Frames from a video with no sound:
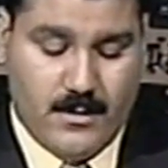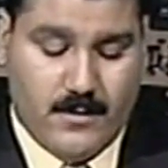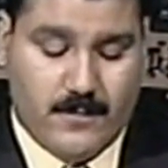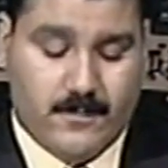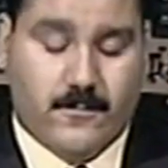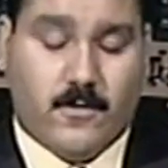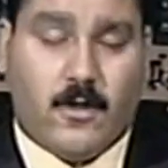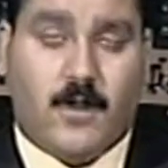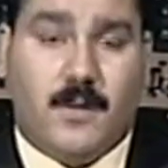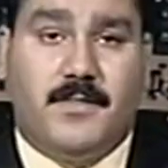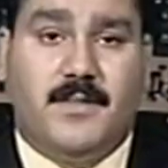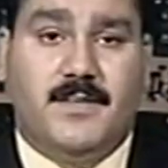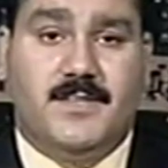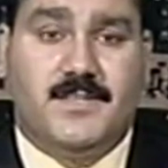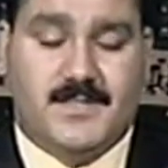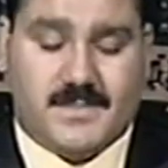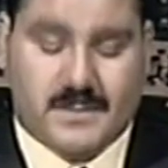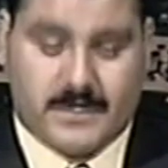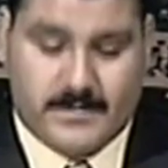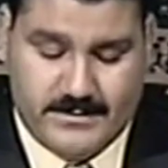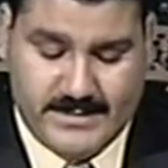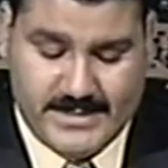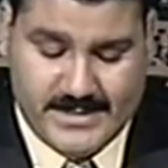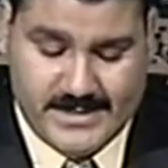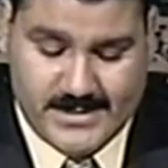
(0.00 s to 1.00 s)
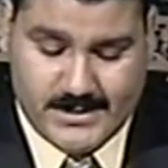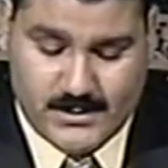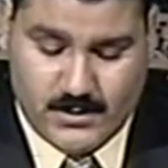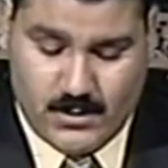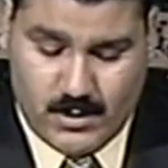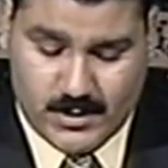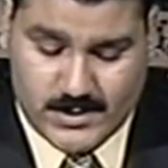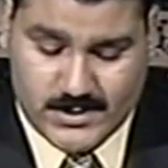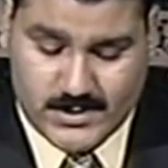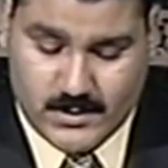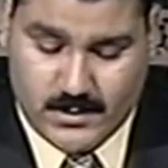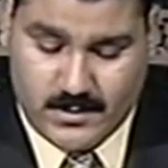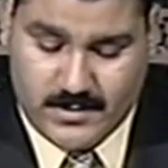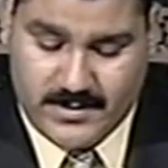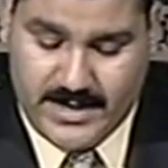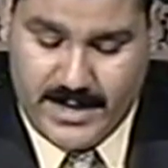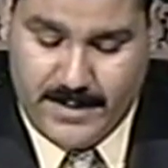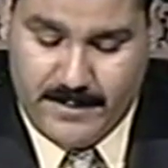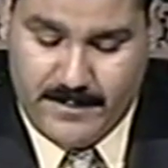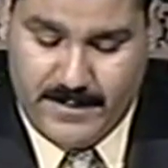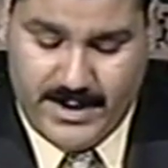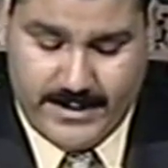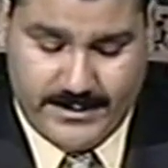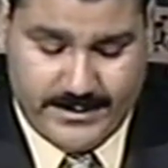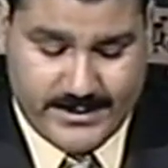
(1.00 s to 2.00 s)
For this reason also, the
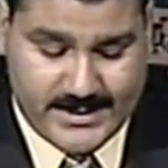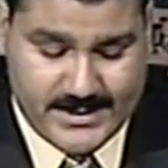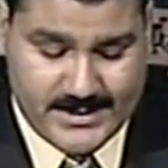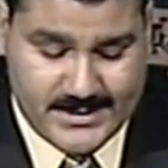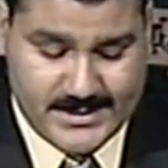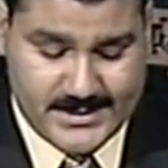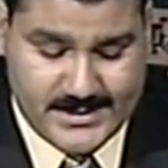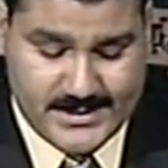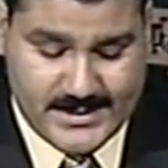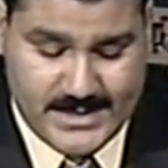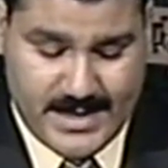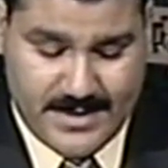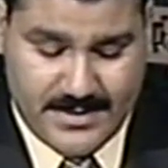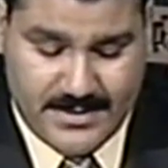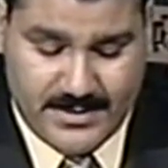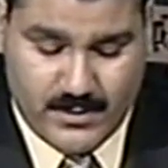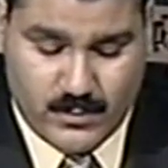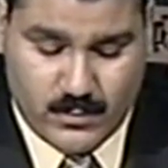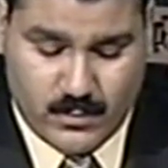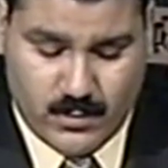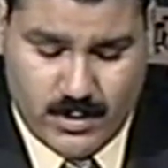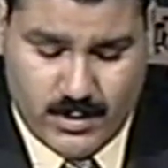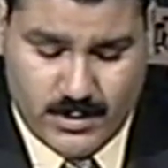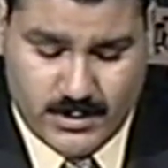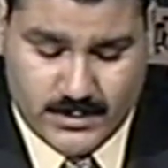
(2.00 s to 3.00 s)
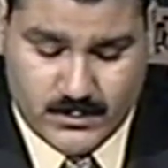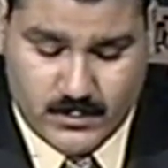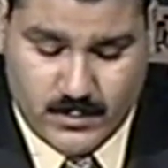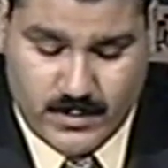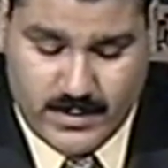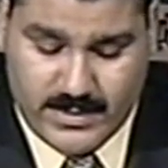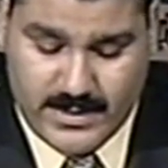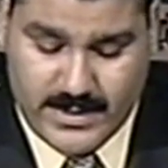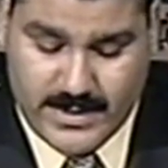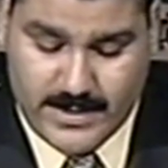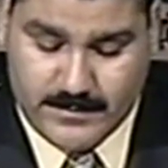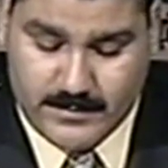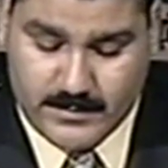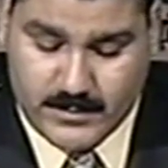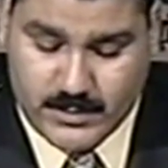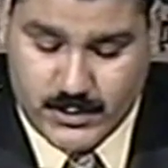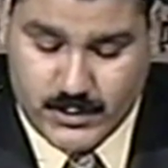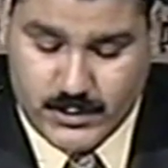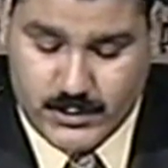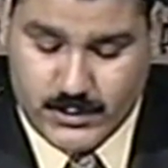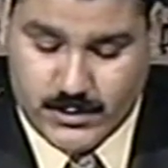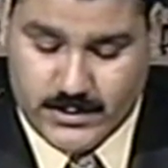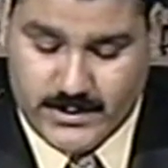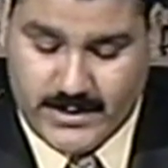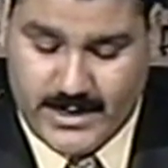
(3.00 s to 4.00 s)
Americans and the world with them
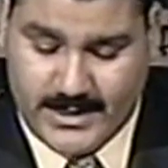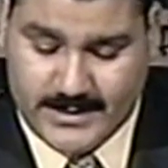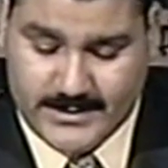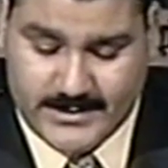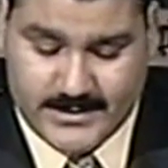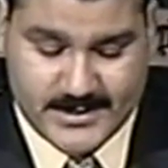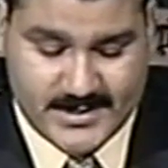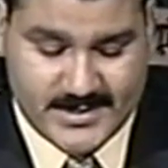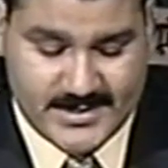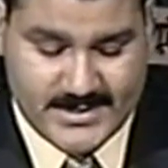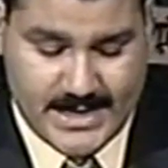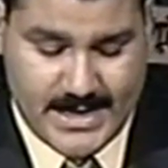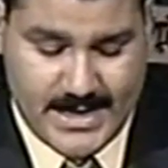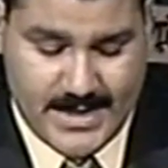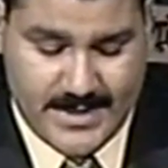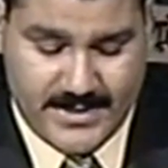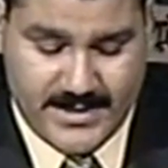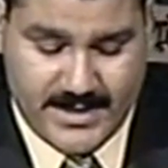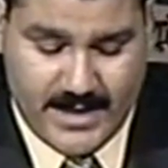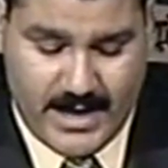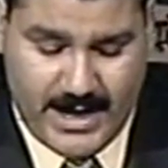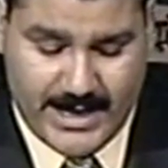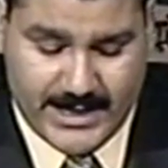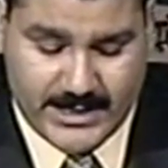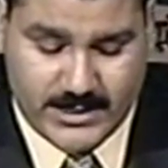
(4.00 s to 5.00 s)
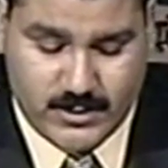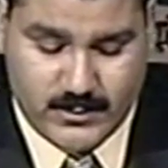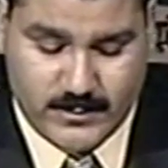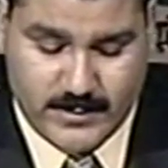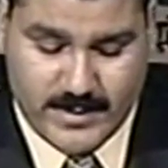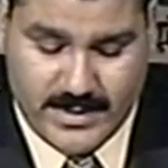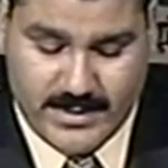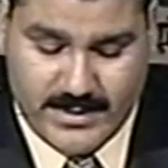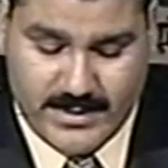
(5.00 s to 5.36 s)
should understand the argument